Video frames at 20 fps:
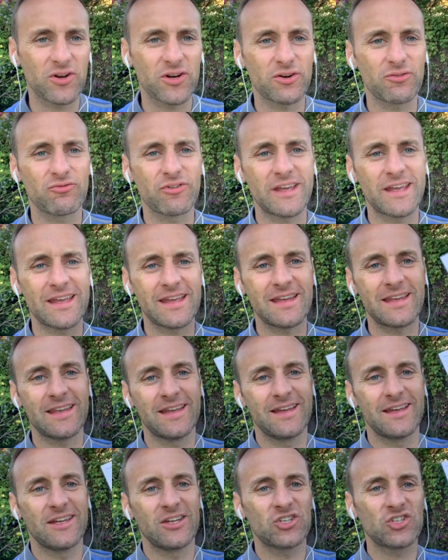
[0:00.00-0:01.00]
going to read
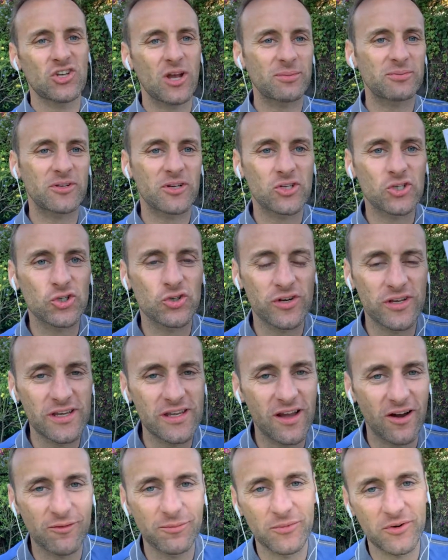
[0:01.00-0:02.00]
chapter
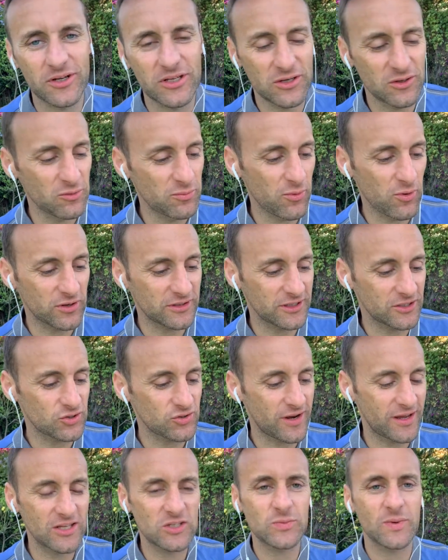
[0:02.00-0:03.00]
3 of my new book, The
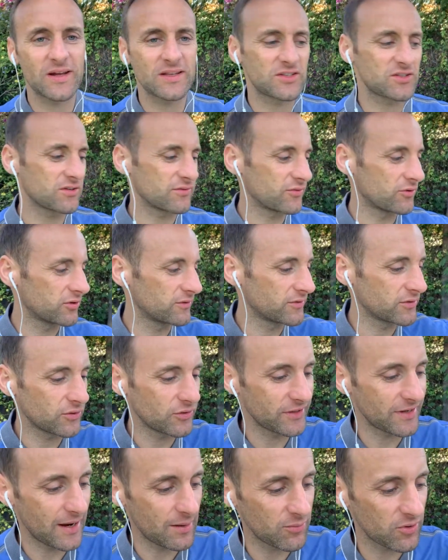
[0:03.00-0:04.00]
Tradesman's Survival
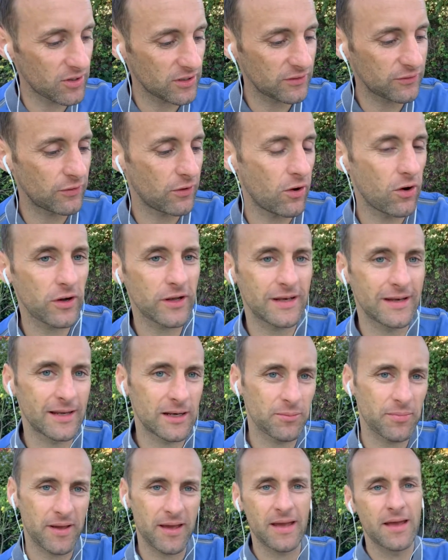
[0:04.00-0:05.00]
Guide, and we're going to talk a
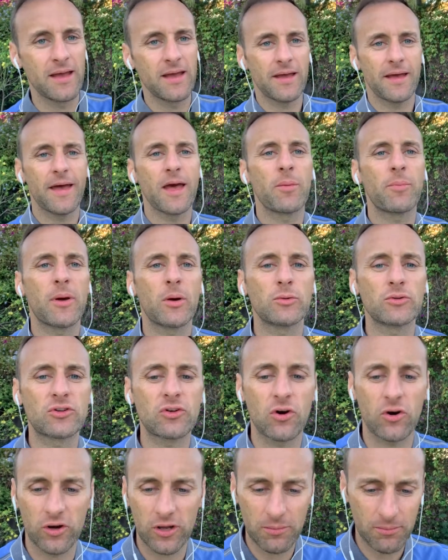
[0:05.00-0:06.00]
little bit about
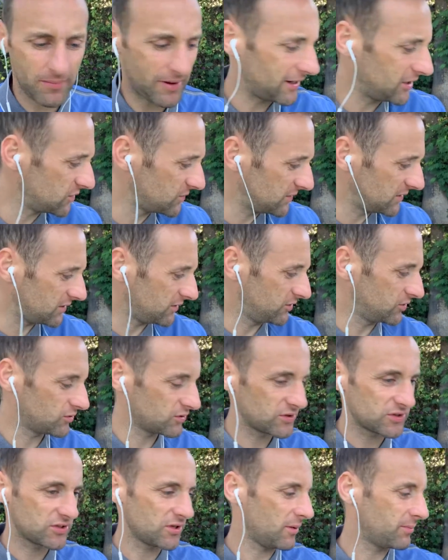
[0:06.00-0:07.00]
time management. I
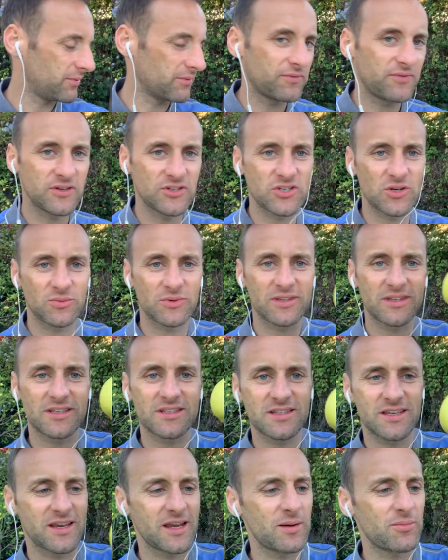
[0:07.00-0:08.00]
should stop fidgeting with
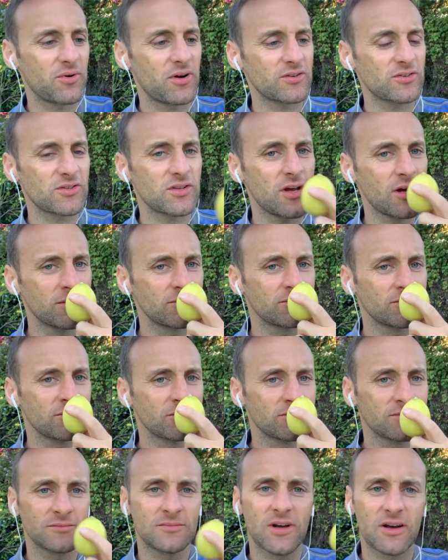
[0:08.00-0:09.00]
this thing here, but I just thought,
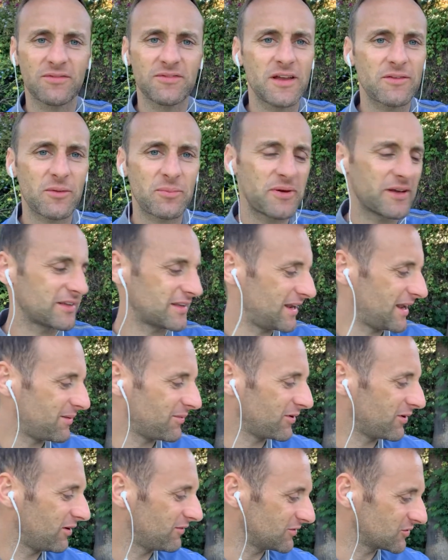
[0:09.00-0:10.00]
I've never picked a
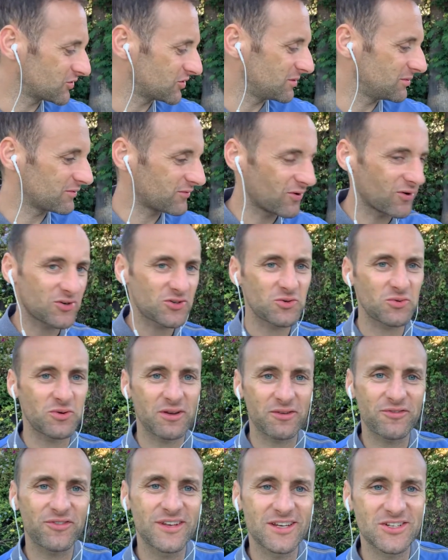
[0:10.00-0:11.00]
lemon off a tree before, so
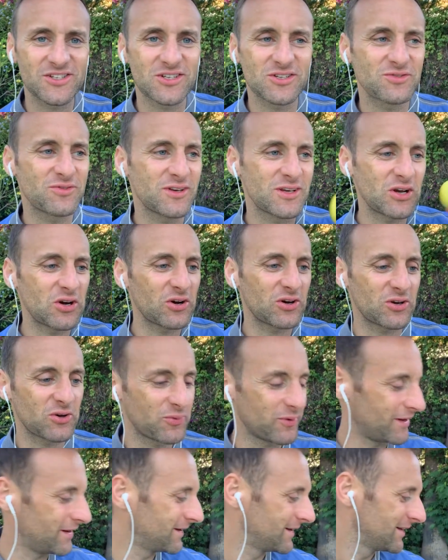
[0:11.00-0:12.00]
when I finish this video I'm going to
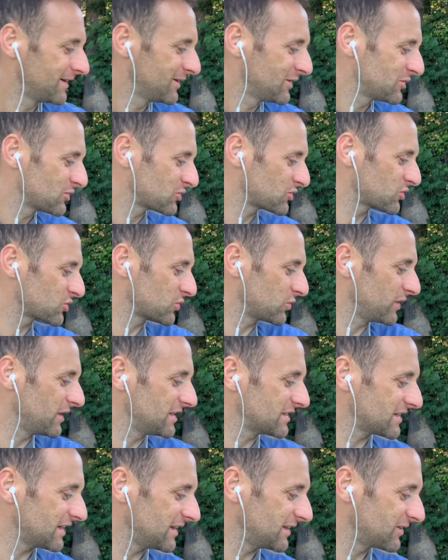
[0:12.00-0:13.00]
go in,
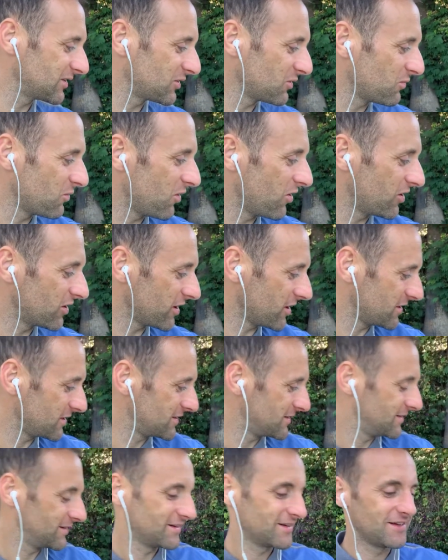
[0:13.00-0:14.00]
squeeze it into the water,
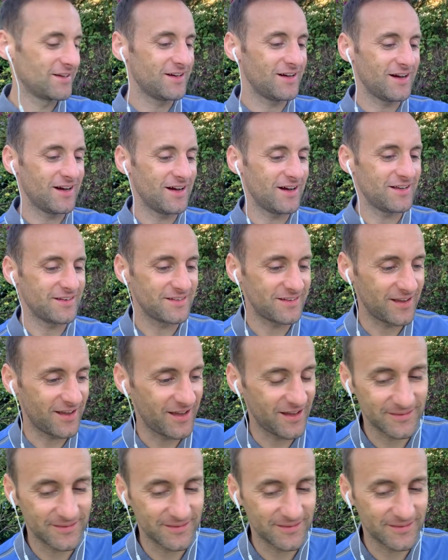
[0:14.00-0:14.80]
and